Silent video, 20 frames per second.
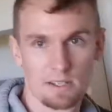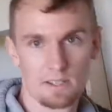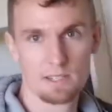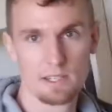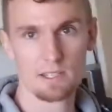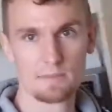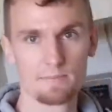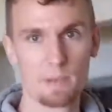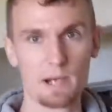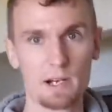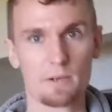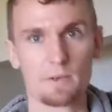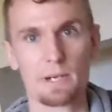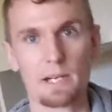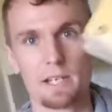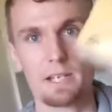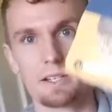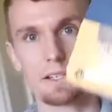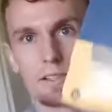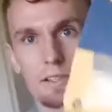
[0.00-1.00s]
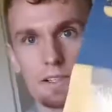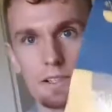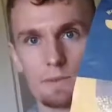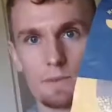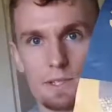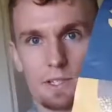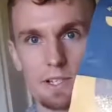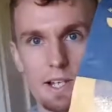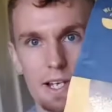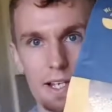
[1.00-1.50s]
So this buckwheat
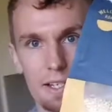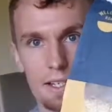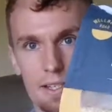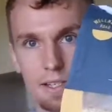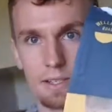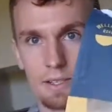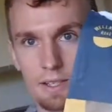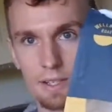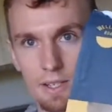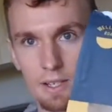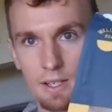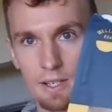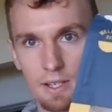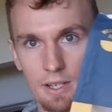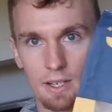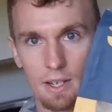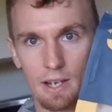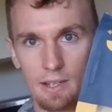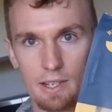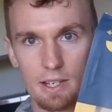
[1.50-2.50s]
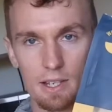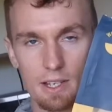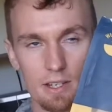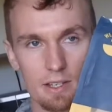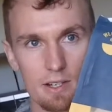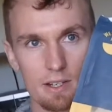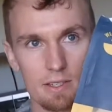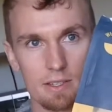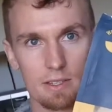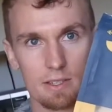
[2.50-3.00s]
was like I think
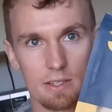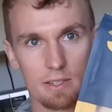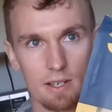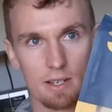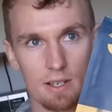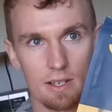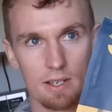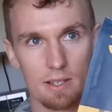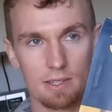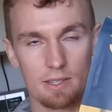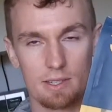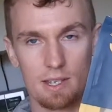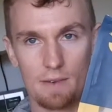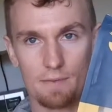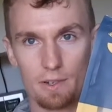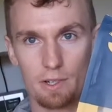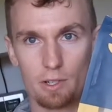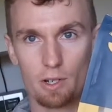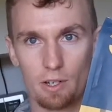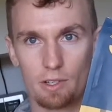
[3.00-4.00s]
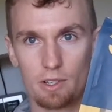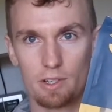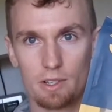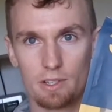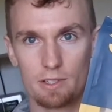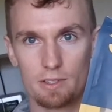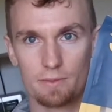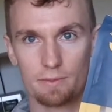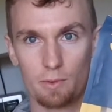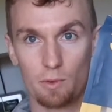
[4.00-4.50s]
it costs
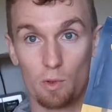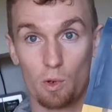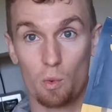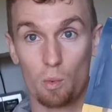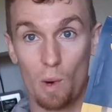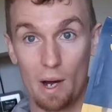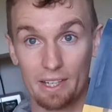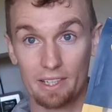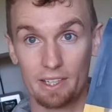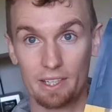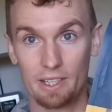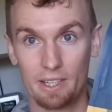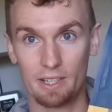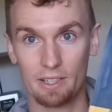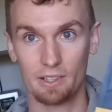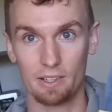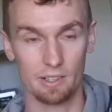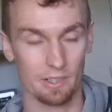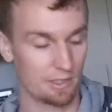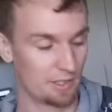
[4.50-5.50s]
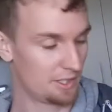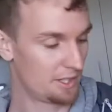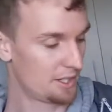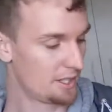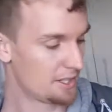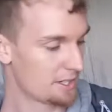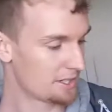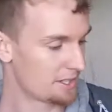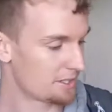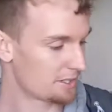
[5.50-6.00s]
$7 for 1 kilo.
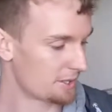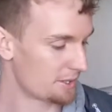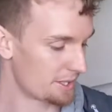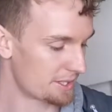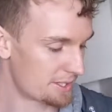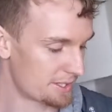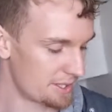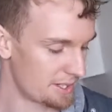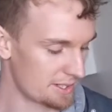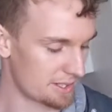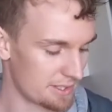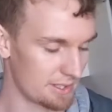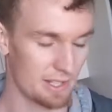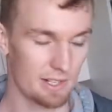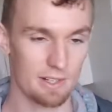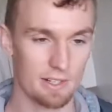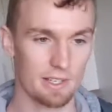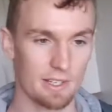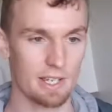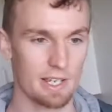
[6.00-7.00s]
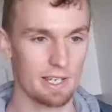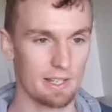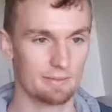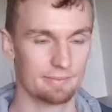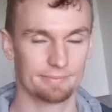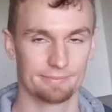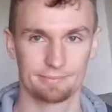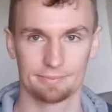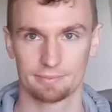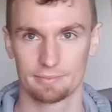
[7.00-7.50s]
So it's
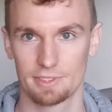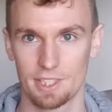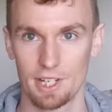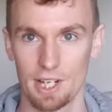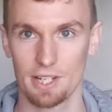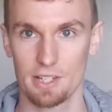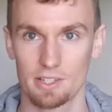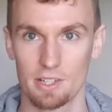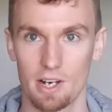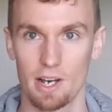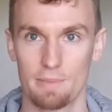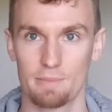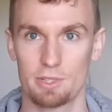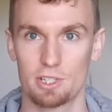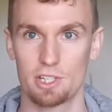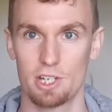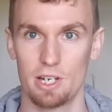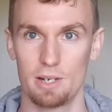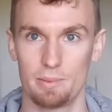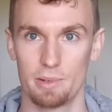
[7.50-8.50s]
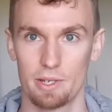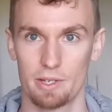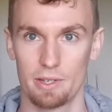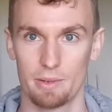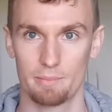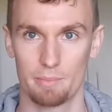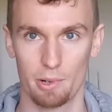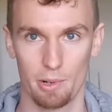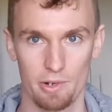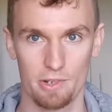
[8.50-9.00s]
literally 10 times cheaper
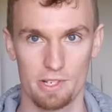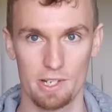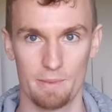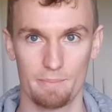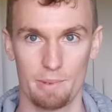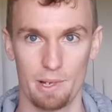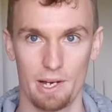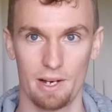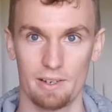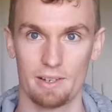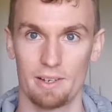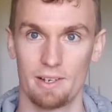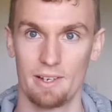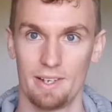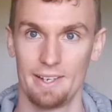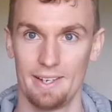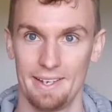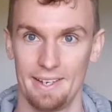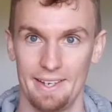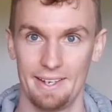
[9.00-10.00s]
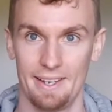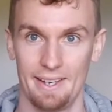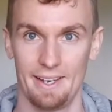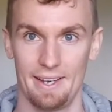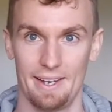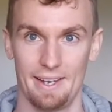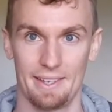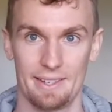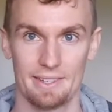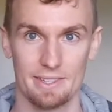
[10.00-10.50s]
than protein powder.
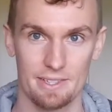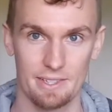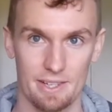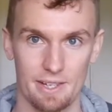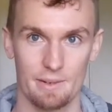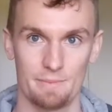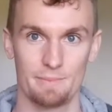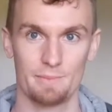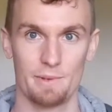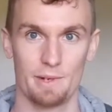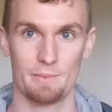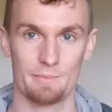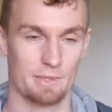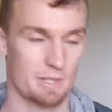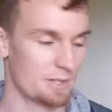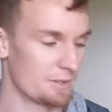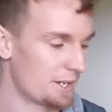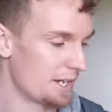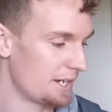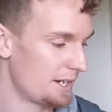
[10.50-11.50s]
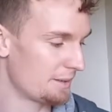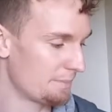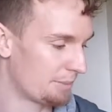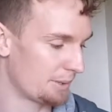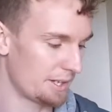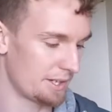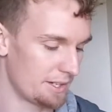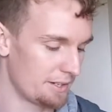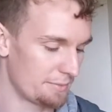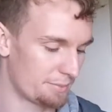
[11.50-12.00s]
And I'm still getting
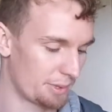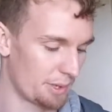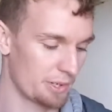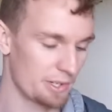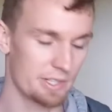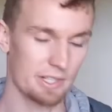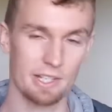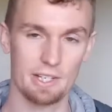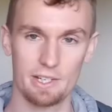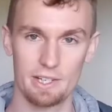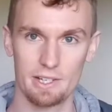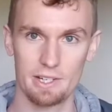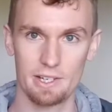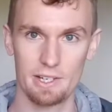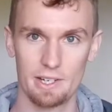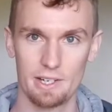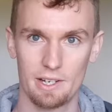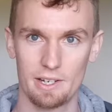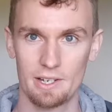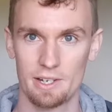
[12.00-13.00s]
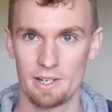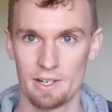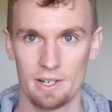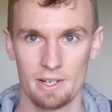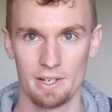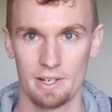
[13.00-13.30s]
plenty of protein in here.